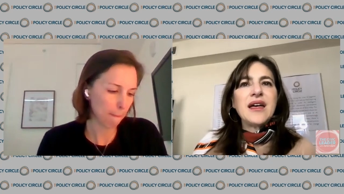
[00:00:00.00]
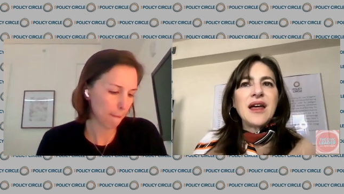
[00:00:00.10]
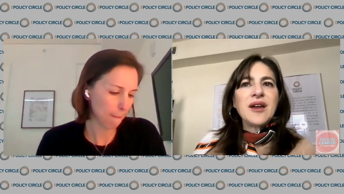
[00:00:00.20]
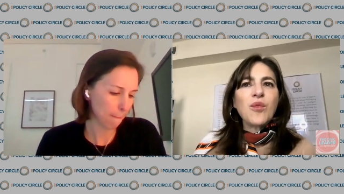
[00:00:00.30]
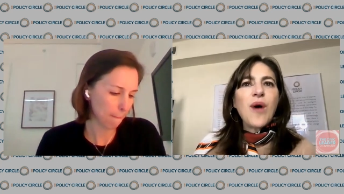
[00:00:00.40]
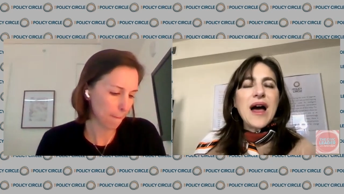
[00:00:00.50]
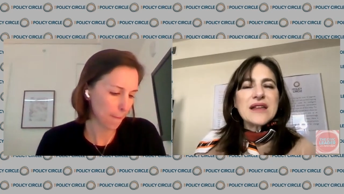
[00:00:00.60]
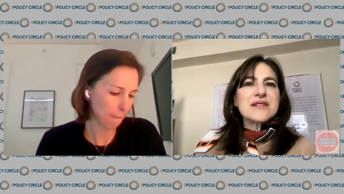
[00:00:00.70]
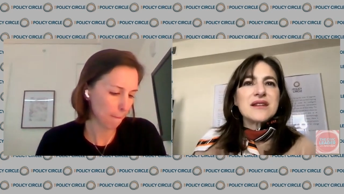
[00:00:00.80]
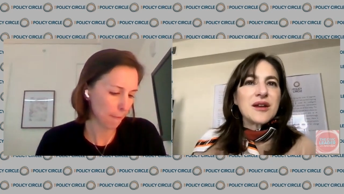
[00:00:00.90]
Speaker 1: and, and why
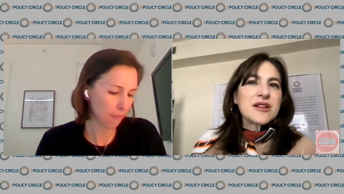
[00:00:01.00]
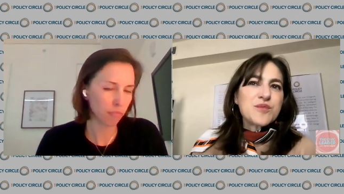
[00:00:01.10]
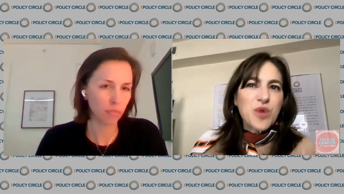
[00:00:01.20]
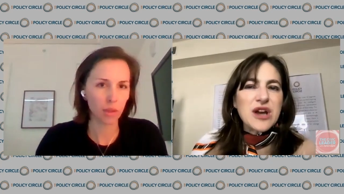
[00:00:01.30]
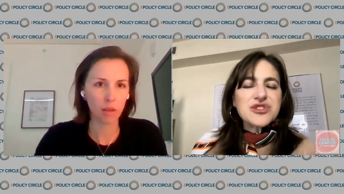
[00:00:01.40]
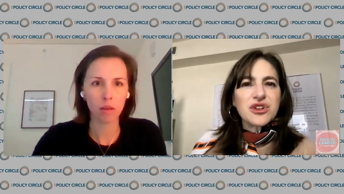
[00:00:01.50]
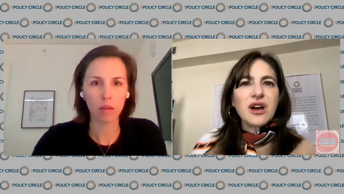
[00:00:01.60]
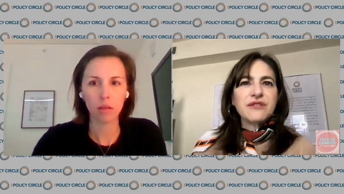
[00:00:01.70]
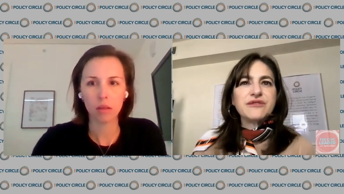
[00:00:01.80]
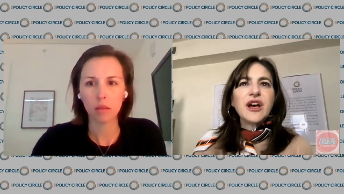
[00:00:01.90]
it's an
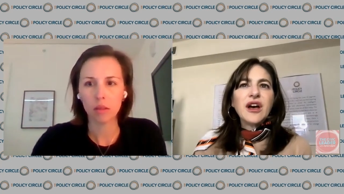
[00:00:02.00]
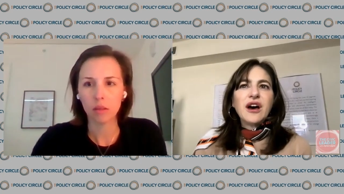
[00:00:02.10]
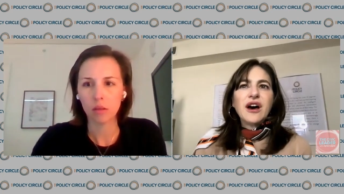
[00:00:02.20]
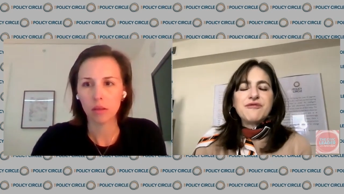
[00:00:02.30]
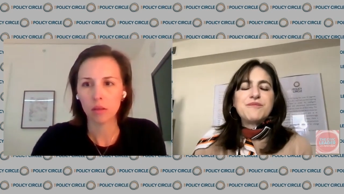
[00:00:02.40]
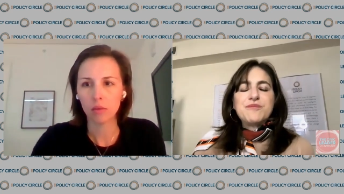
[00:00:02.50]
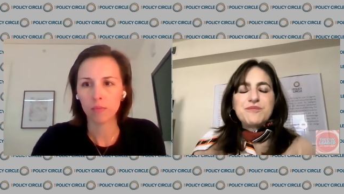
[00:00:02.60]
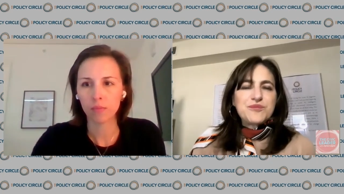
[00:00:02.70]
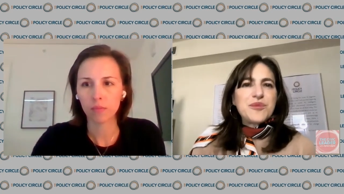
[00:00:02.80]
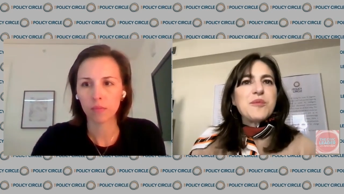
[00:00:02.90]
Speaker 2: expression of of
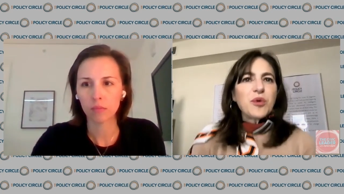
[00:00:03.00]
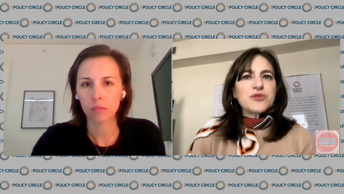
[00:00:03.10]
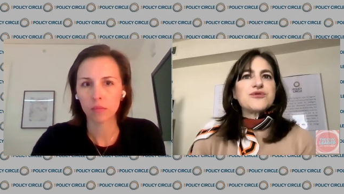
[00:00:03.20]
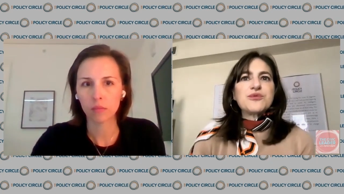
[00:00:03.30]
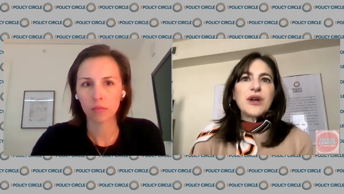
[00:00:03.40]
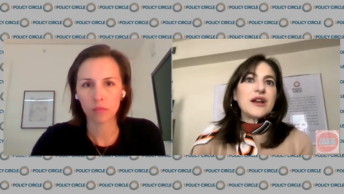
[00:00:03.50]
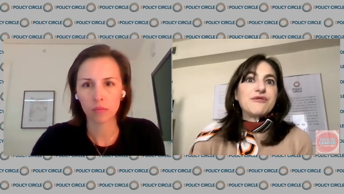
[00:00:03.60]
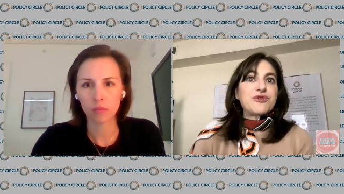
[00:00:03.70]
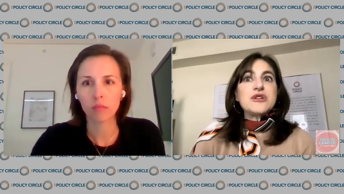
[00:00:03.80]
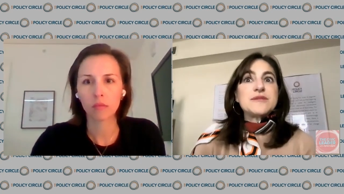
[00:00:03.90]
people's
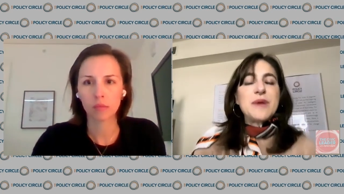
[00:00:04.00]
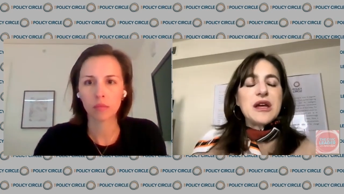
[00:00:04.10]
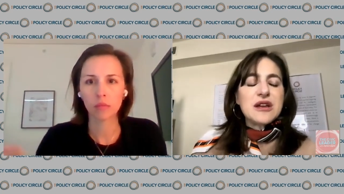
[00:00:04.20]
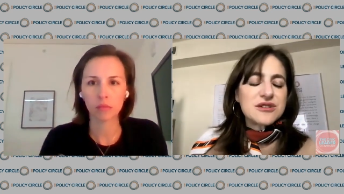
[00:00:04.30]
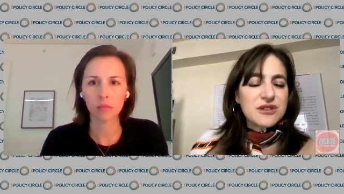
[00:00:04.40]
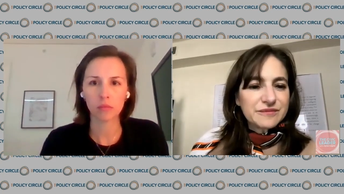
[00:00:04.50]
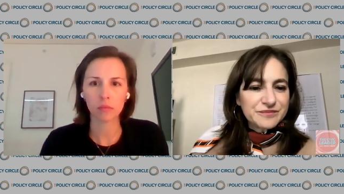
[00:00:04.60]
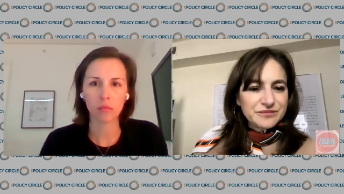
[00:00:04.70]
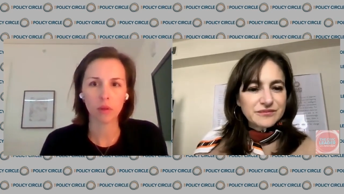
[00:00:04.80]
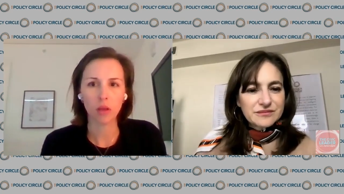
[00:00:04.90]
really free speech
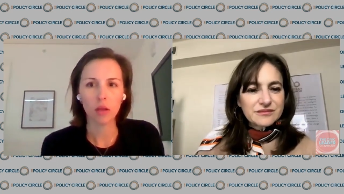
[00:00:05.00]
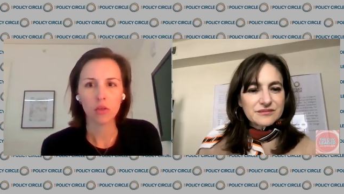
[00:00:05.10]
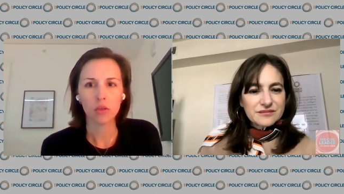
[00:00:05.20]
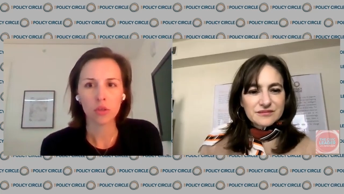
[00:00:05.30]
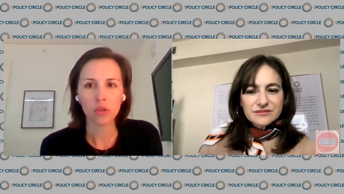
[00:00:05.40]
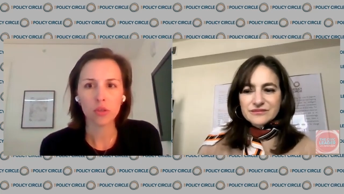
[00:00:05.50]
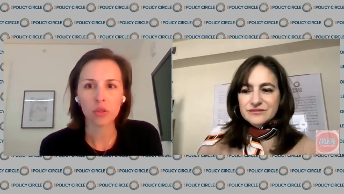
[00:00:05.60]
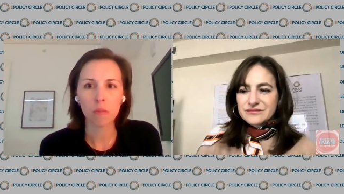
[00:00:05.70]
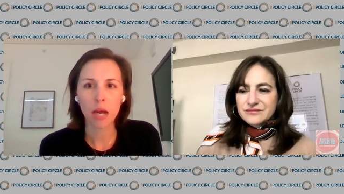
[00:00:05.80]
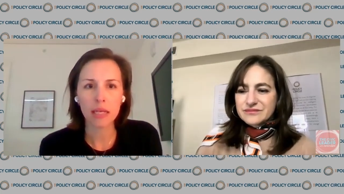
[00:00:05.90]
Sure.
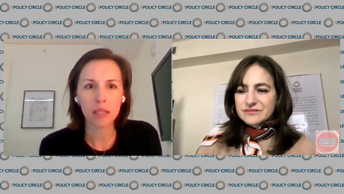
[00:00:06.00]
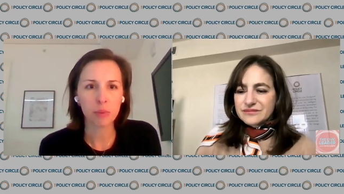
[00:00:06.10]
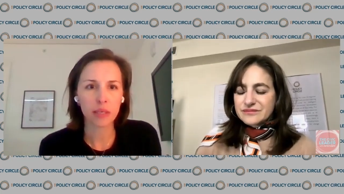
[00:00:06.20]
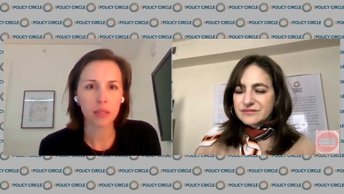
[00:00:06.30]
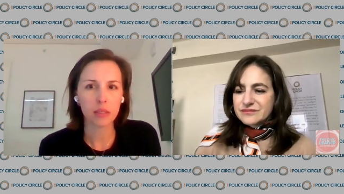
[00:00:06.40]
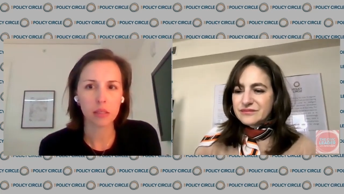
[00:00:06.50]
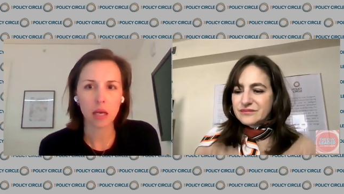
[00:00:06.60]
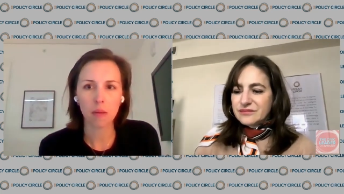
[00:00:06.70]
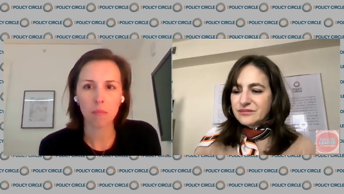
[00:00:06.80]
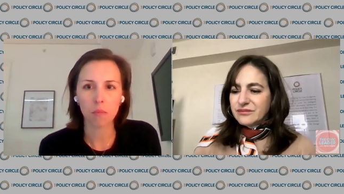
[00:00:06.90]
So my experience
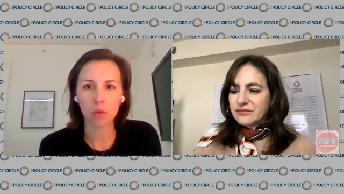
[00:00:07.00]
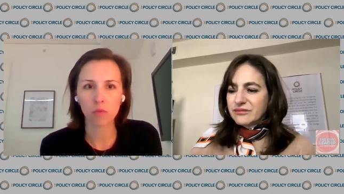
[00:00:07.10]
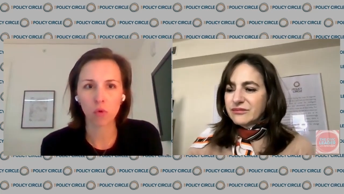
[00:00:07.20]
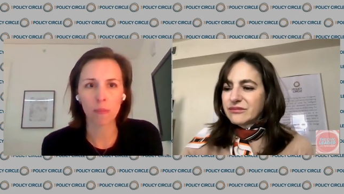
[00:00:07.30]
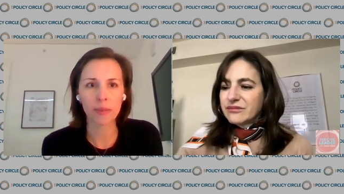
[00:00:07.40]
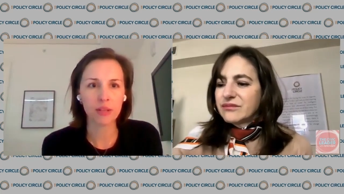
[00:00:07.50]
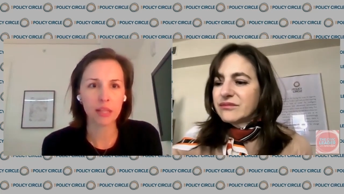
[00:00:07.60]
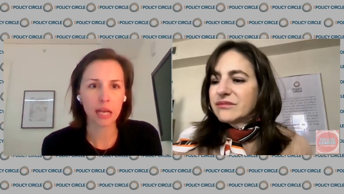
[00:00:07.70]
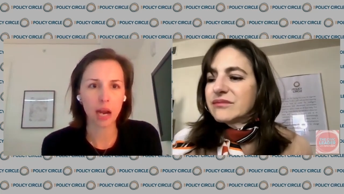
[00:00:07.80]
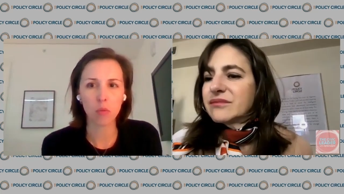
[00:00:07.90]
um, was formative
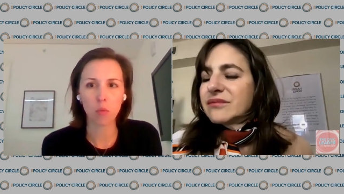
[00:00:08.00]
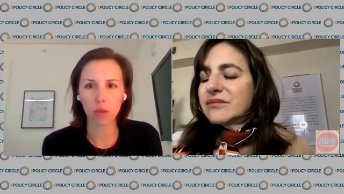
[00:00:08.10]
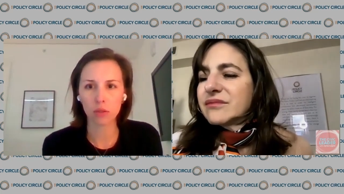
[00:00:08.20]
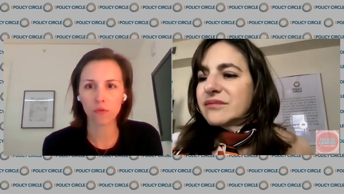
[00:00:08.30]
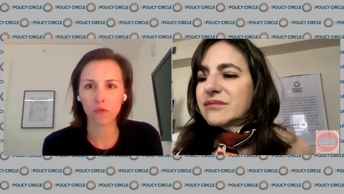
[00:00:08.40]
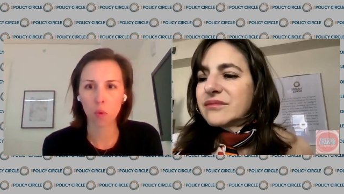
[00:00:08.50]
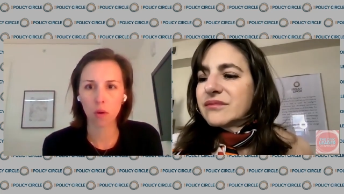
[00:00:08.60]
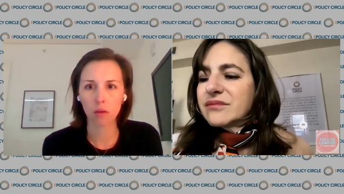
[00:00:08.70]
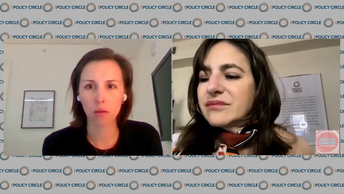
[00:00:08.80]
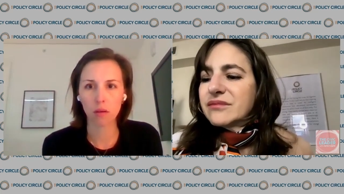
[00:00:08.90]
in that I worked
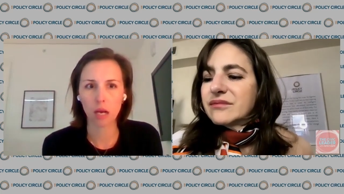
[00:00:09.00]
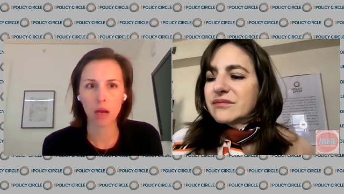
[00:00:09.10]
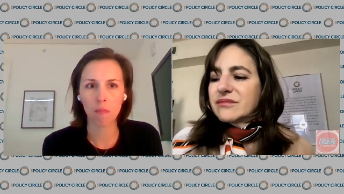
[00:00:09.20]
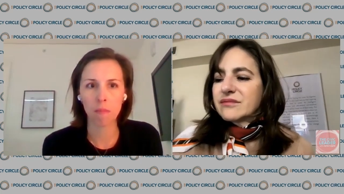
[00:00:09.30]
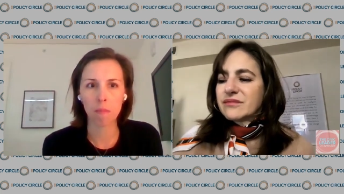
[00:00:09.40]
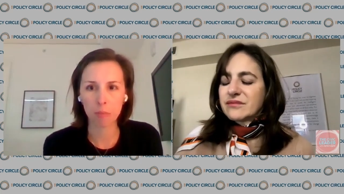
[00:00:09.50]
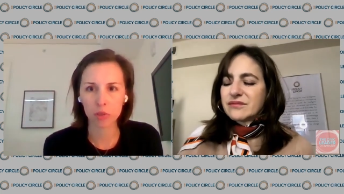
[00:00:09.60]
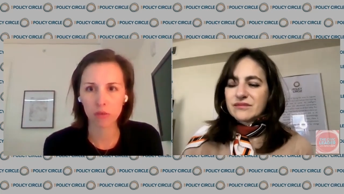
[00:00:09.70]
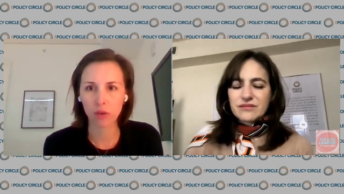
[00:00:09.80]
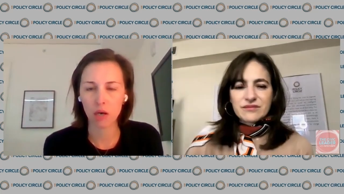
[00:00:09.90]
for um,
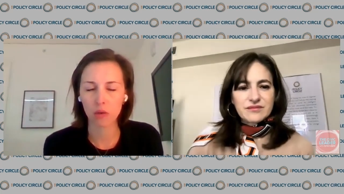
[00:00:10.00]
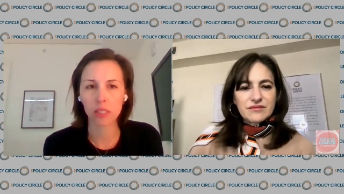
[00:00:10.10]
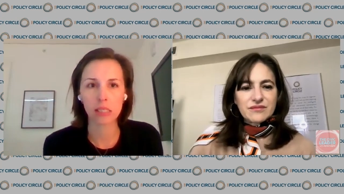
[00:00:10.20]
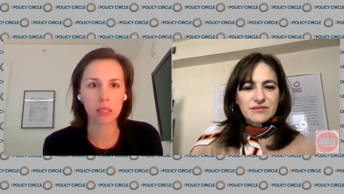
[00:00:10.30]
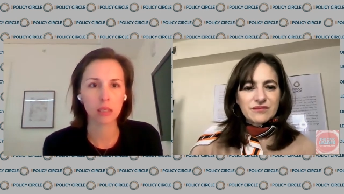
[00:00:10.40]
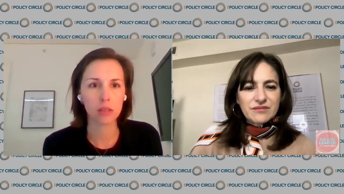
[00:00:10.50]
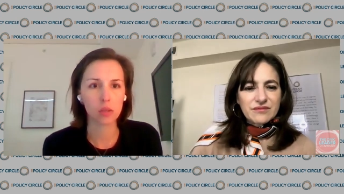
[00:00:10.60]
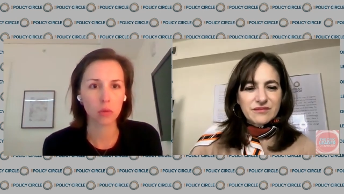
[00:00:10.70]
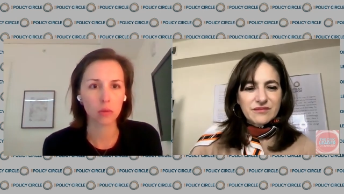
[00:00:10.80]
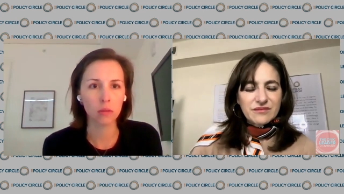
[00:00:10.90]
members of Congress as a
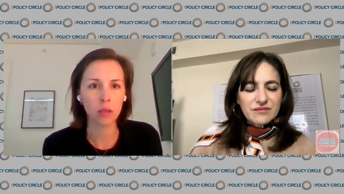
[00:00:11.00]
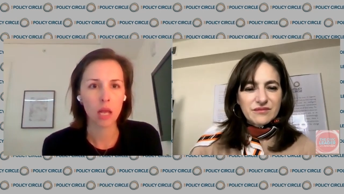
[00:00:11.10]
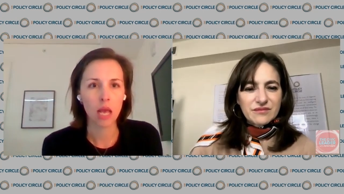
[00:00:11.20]
consultant,